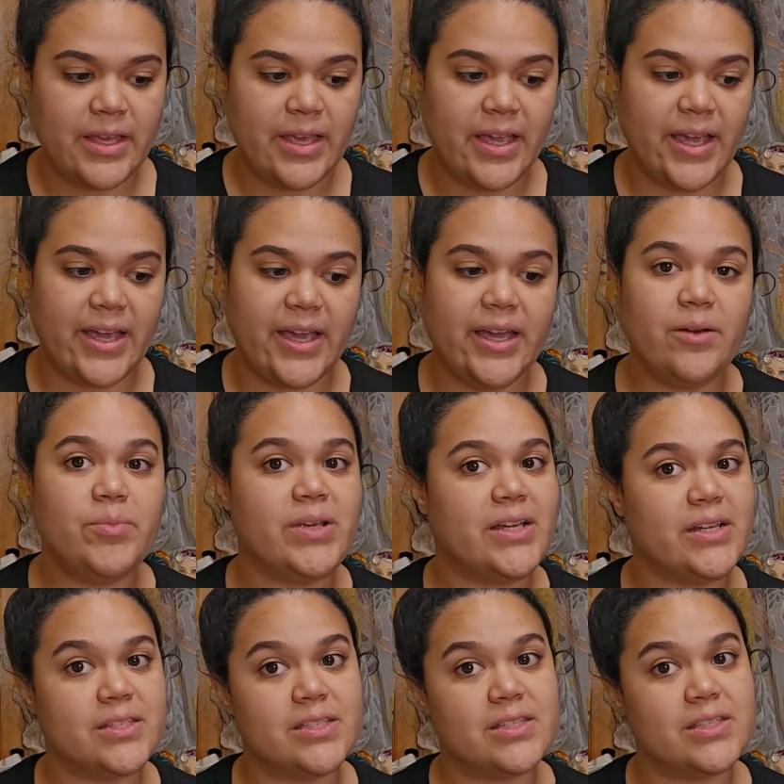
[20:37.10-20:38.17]
And
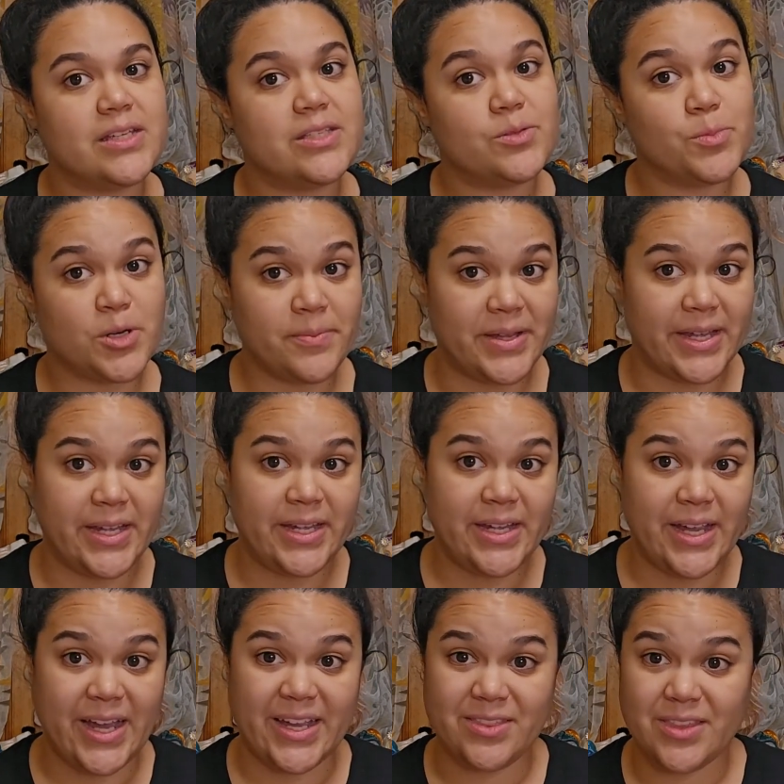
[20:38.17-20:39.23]
because it's MerMay,
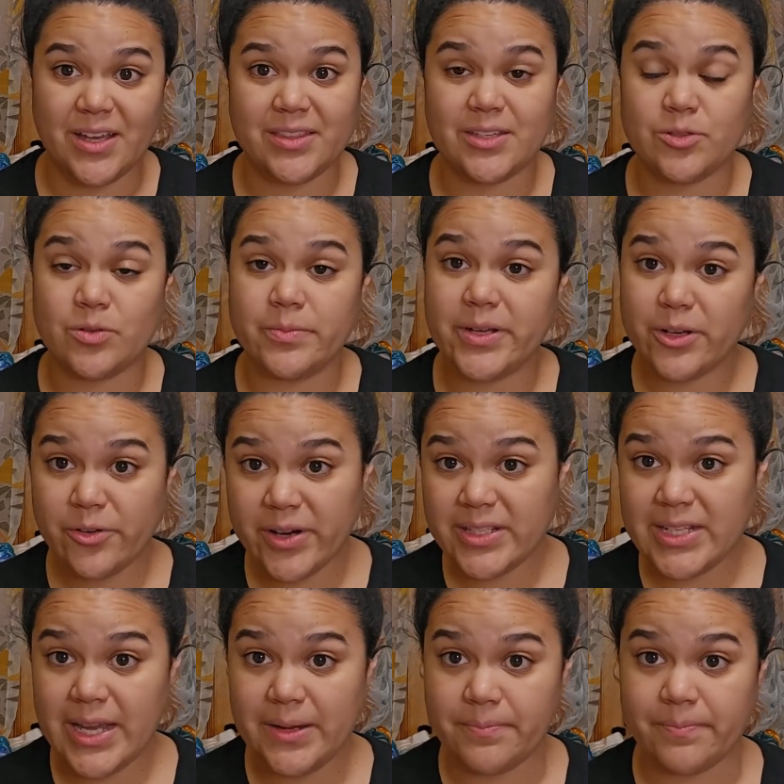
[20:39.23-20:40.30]
I thought this would be a great
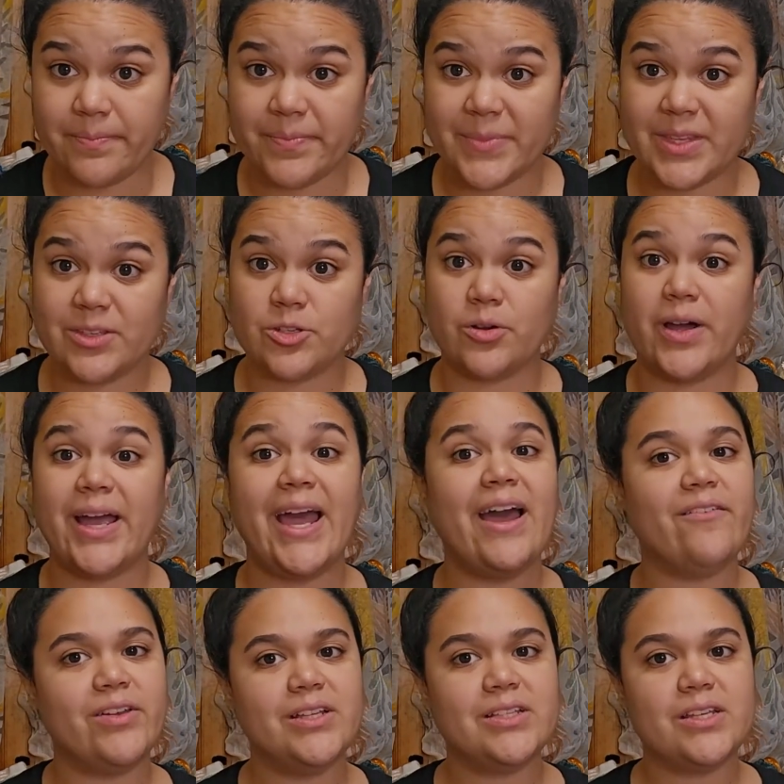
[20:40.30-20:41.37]
time. So I
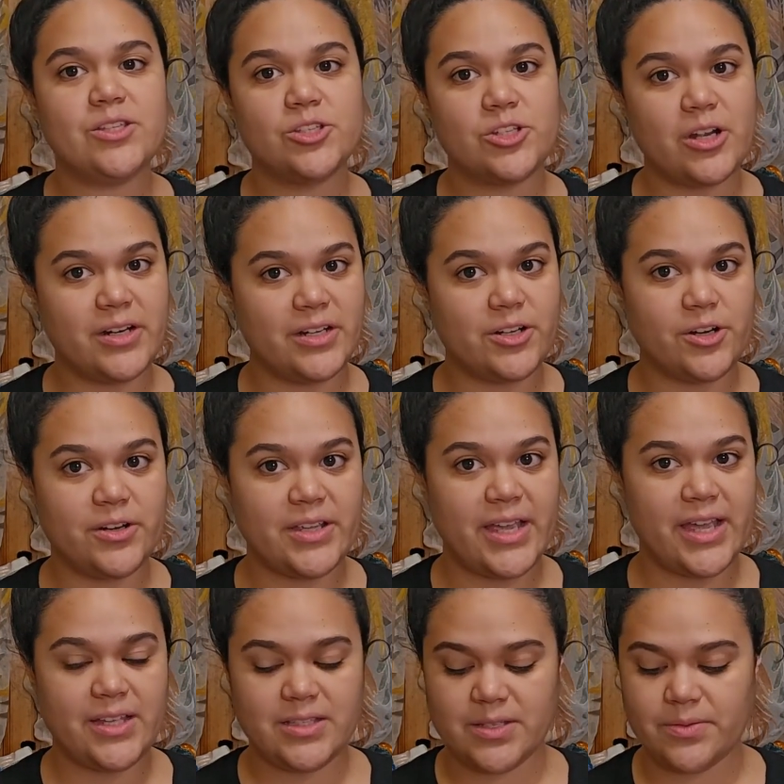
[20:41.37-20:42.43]
haven't started her
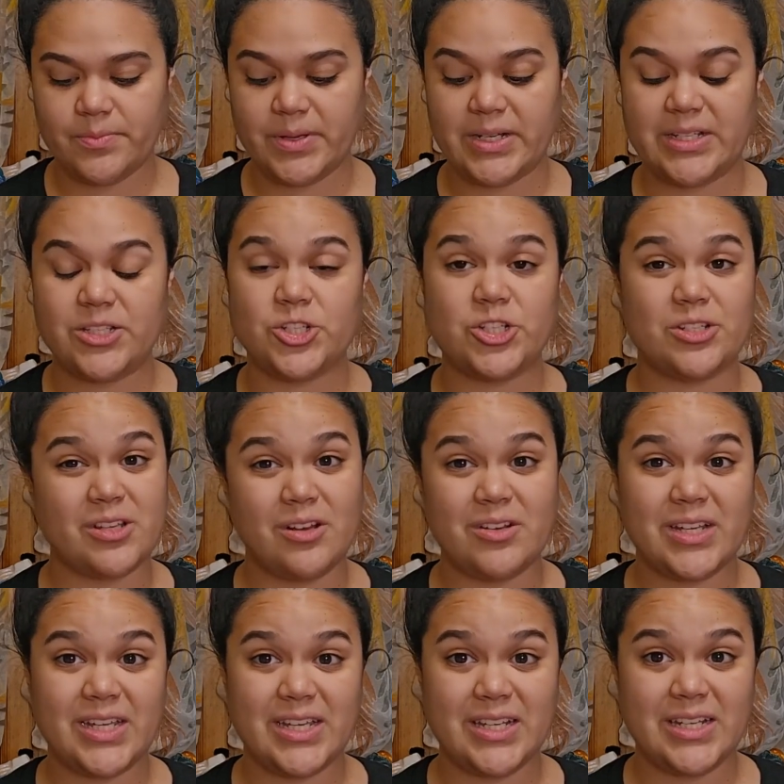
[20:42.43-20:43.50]
yet, but she's all
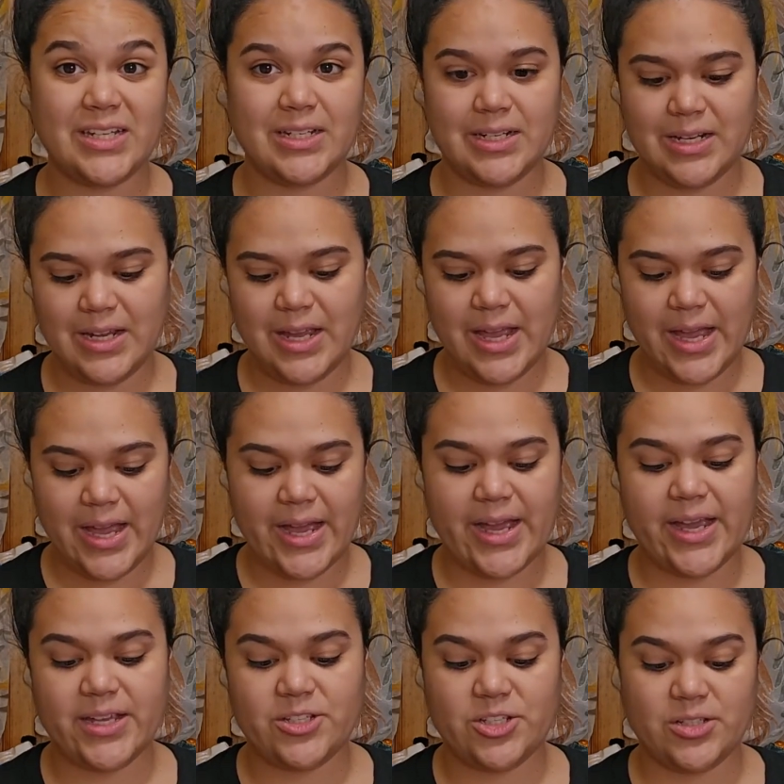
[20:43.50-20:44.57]
kitted.
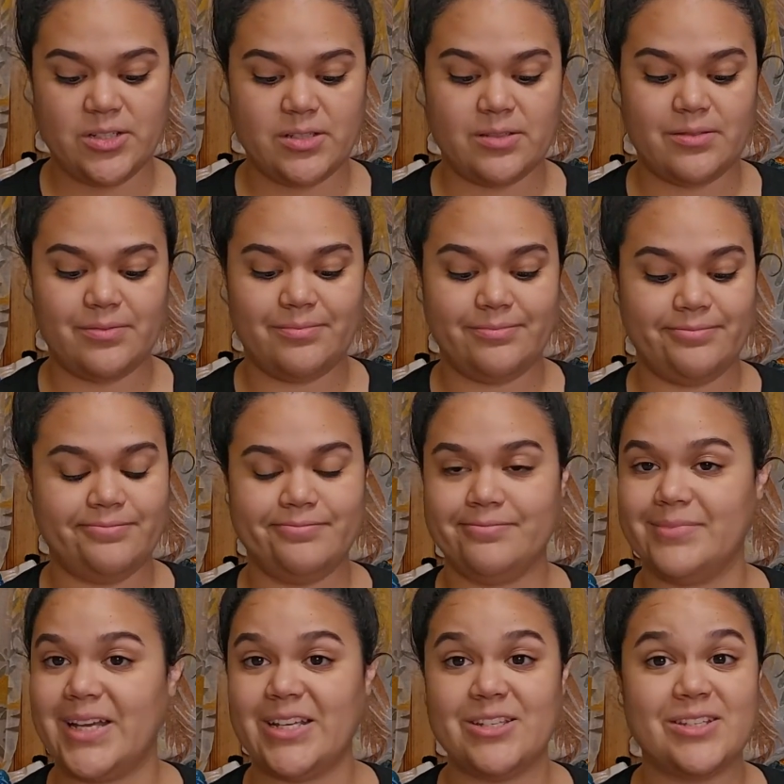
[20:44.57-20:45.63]
I just
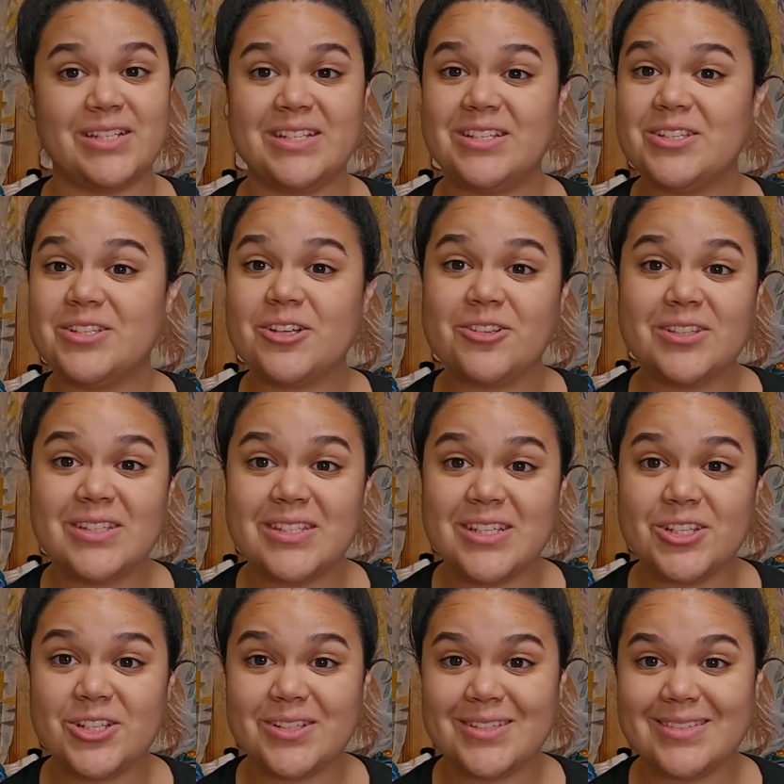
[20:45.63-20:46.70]
need to start the
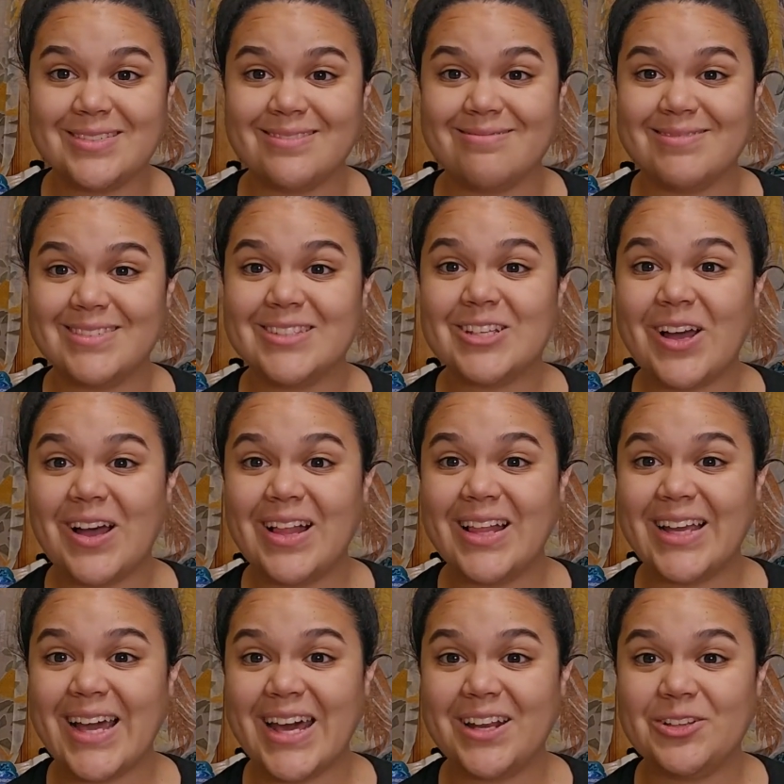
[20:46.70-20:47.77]
stitches. That's all
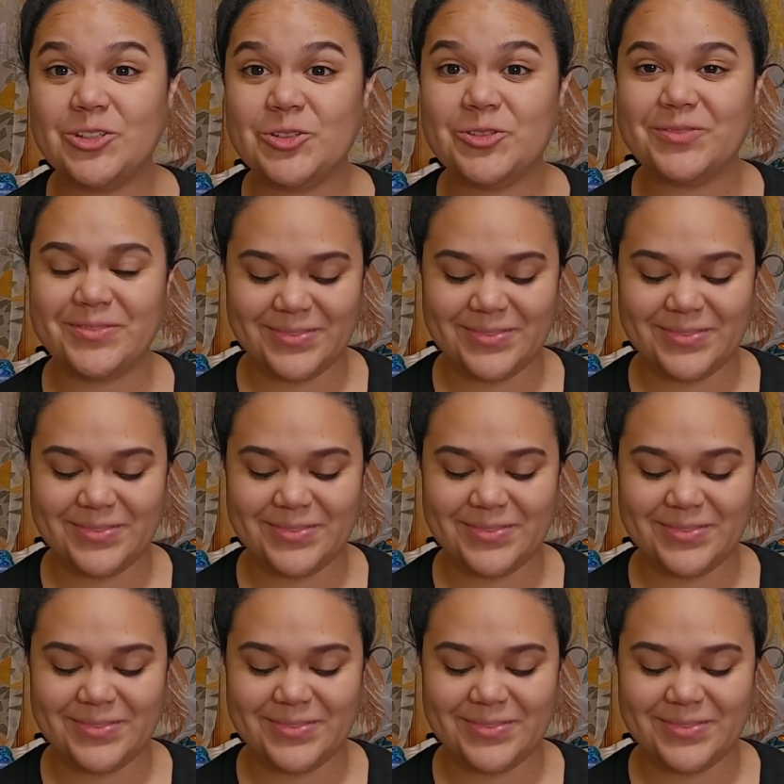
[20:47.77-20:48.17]
I gotta do.